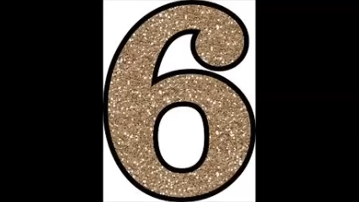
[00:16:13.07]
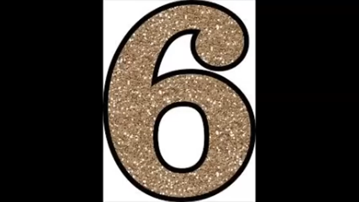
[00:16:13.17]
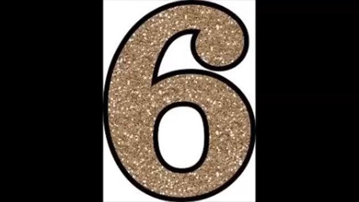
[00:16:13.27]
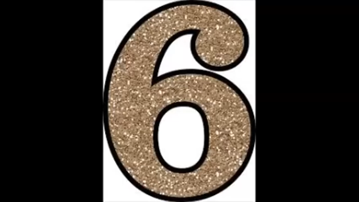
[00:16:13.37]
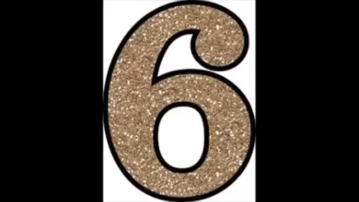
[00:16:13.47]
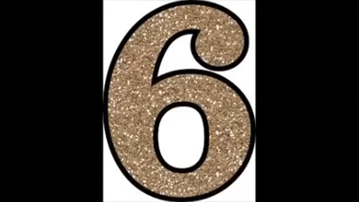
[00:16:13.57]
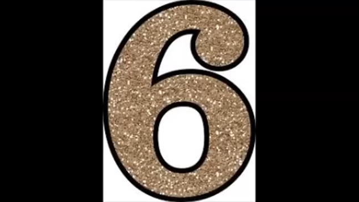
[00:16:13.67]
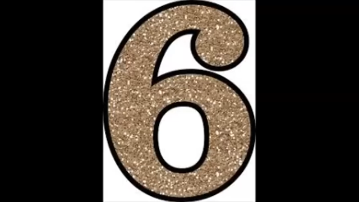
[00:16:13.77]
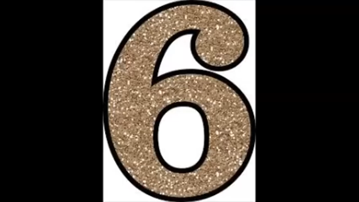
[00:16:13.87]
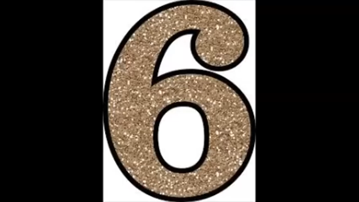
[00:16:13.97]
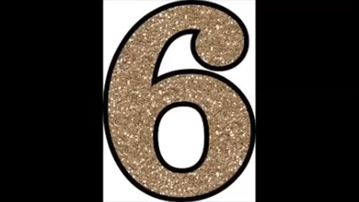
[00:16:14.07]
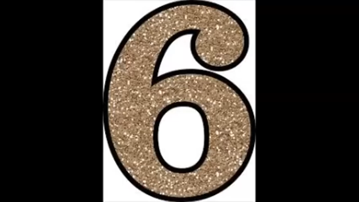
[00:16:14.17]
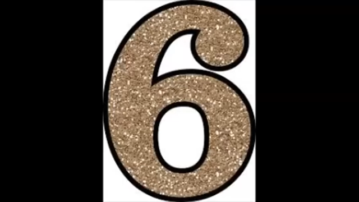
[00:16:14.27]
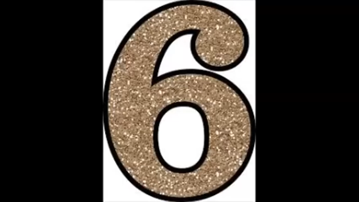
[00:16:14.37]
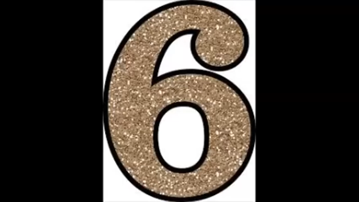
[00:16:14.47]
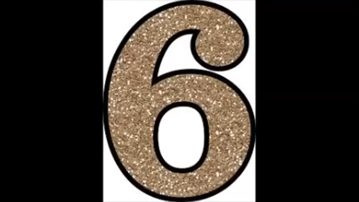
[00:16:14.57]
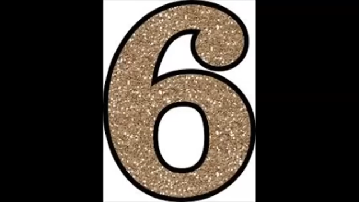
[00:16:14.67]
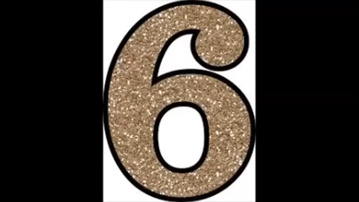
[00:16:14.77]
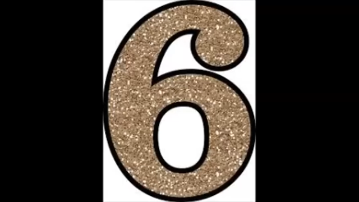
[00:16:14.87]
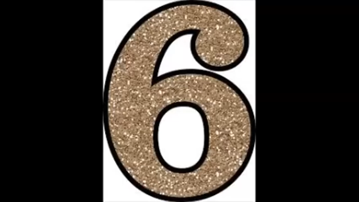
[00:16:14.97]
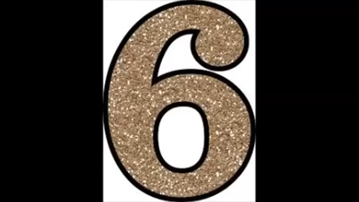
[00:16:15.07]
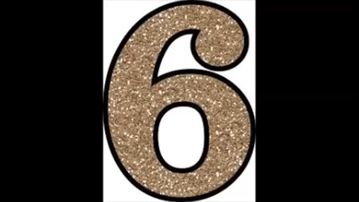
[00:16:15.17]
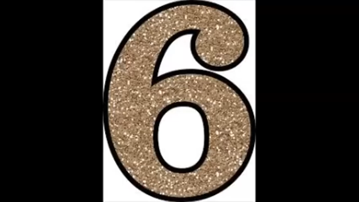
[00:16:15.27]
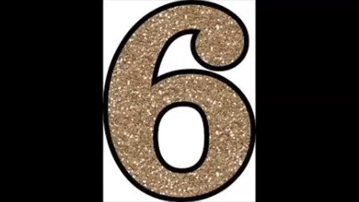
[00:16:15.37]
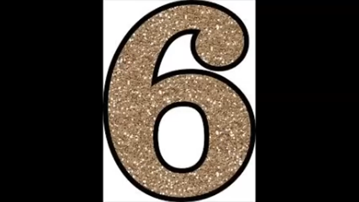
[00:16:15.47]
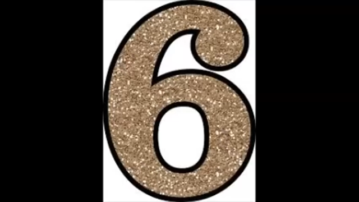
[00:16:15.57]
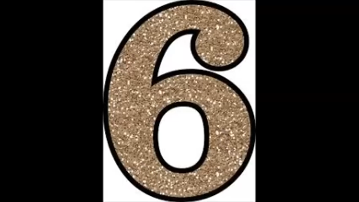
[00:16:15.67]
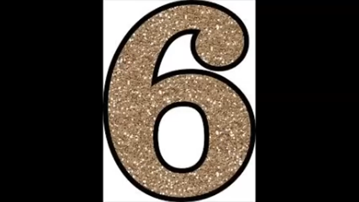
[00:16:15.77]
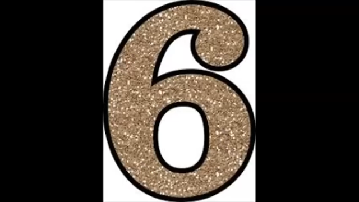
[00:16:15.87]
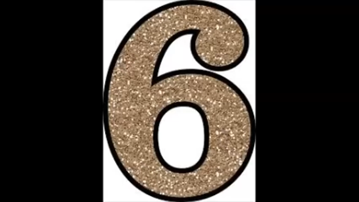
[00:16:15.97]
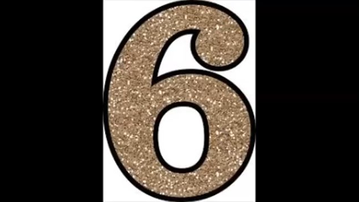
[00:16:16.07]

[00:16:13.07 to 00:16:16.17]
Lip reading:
(no speaker visible)